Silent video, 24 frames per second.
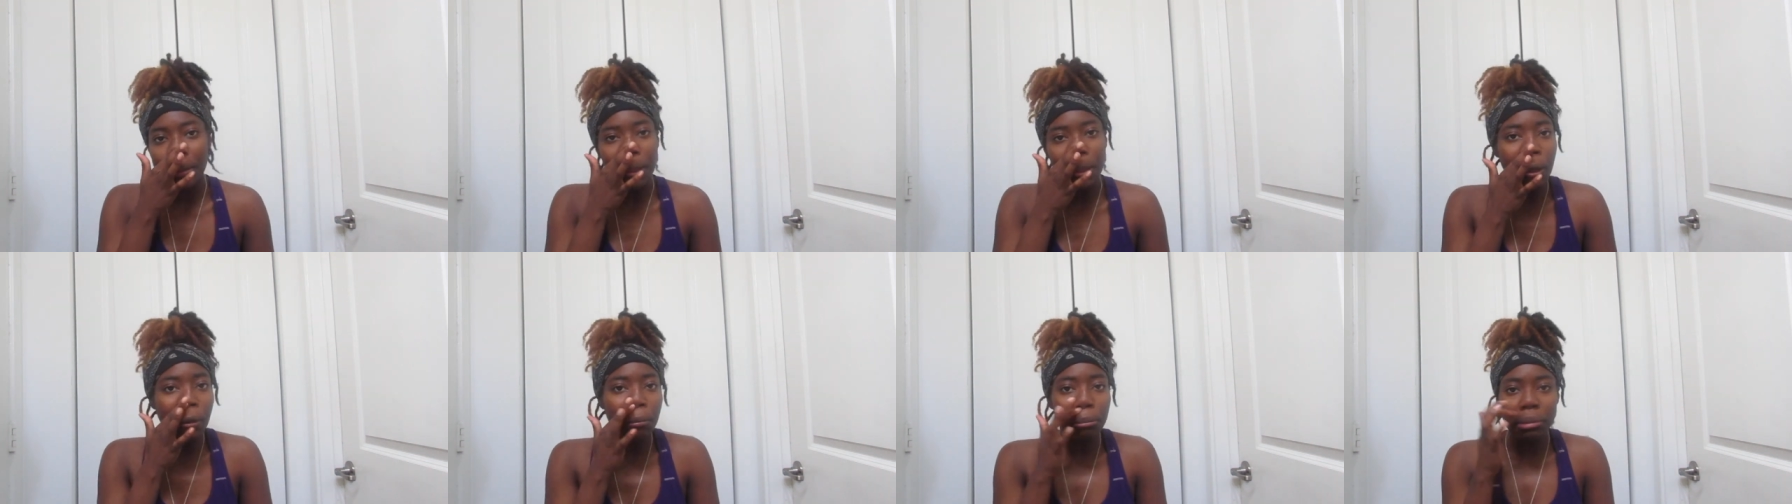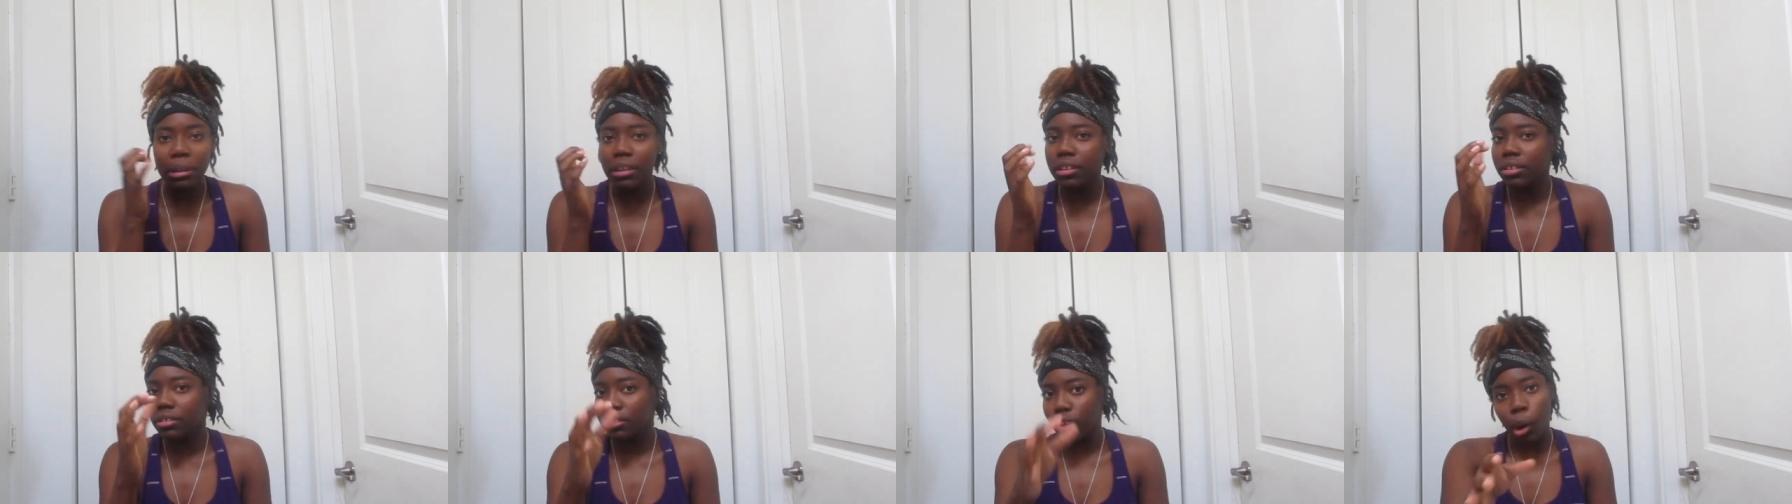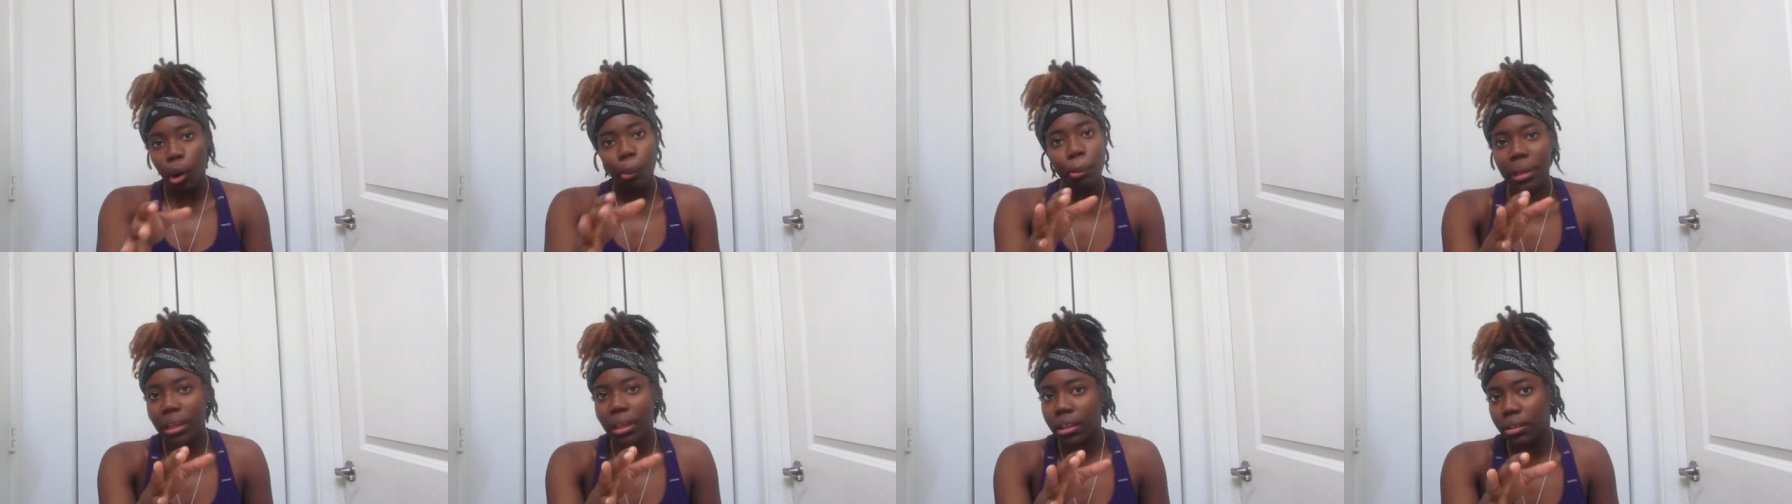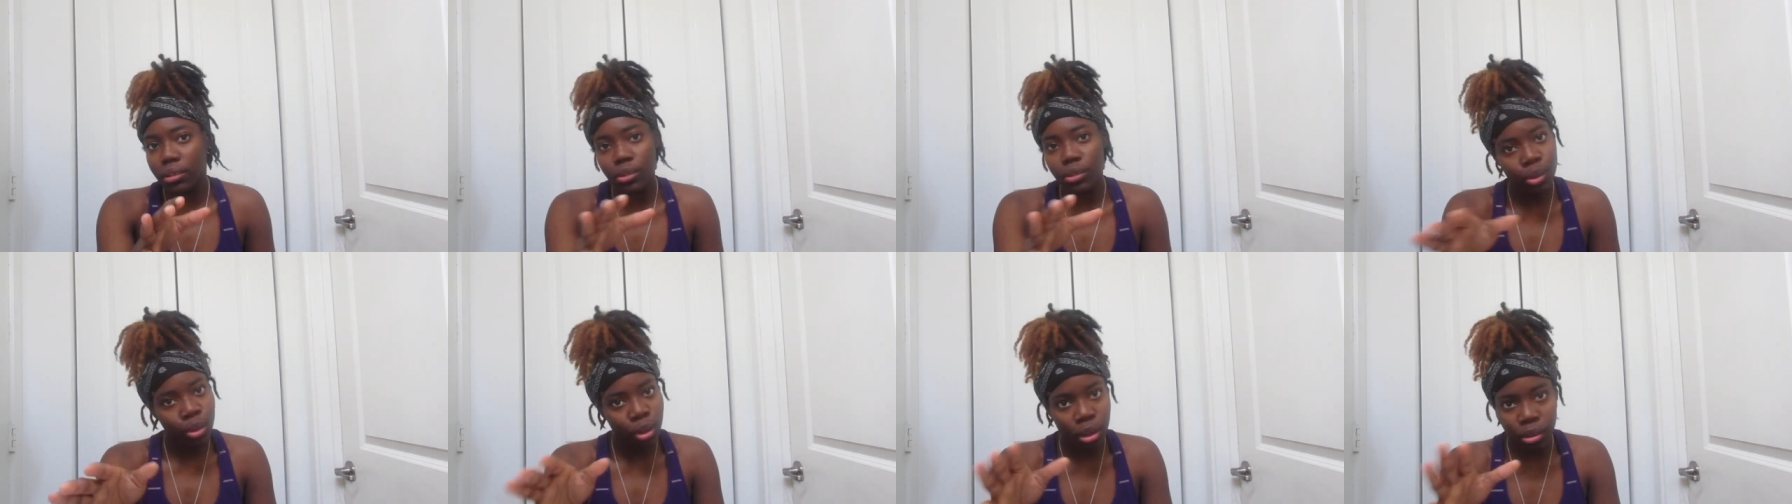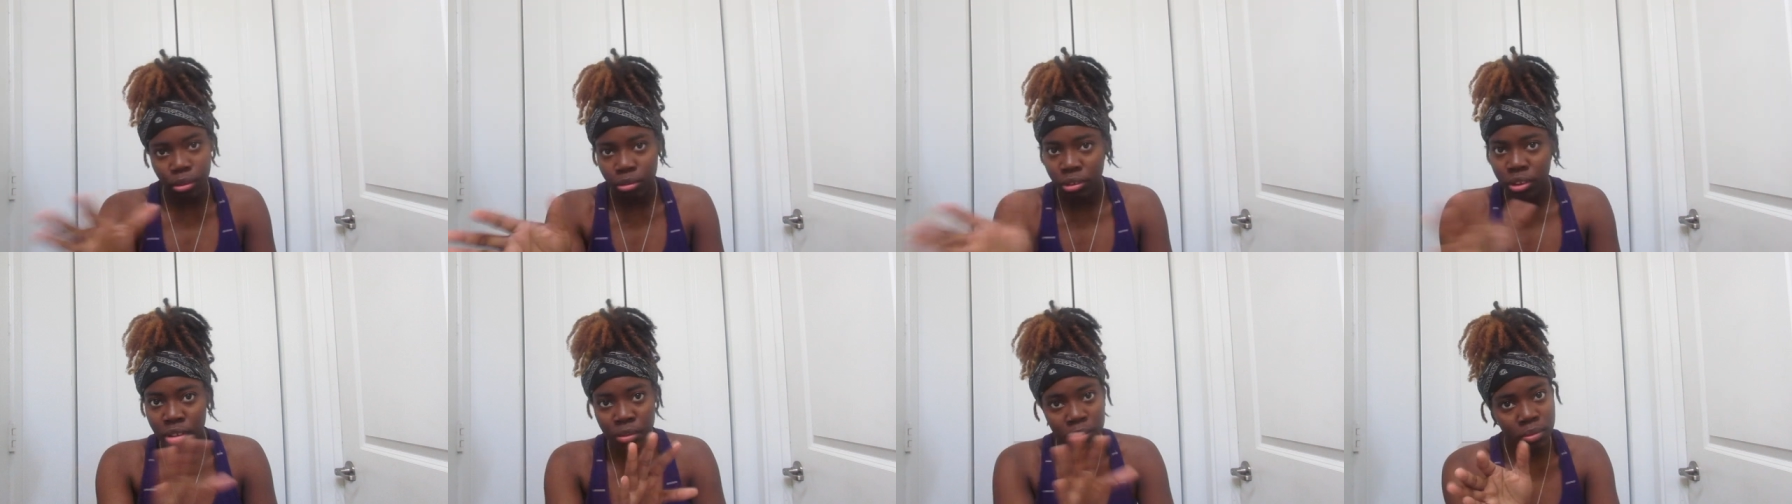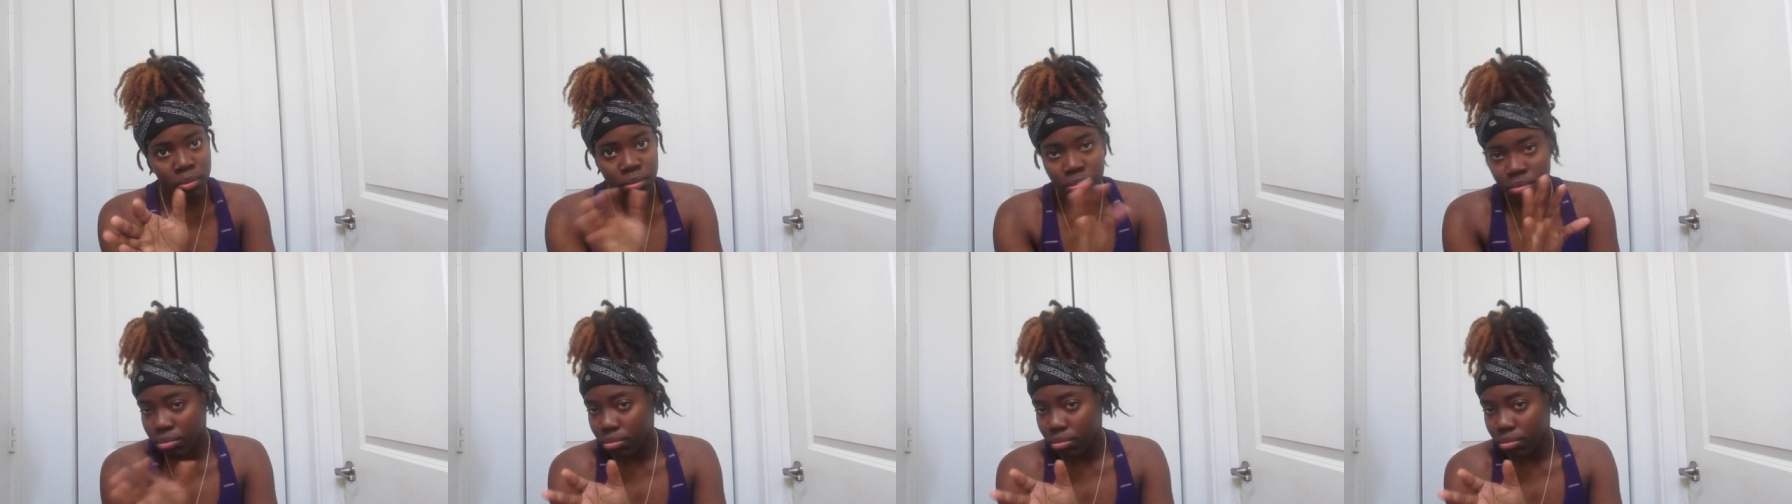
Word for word: Don't be, don't be, you know, just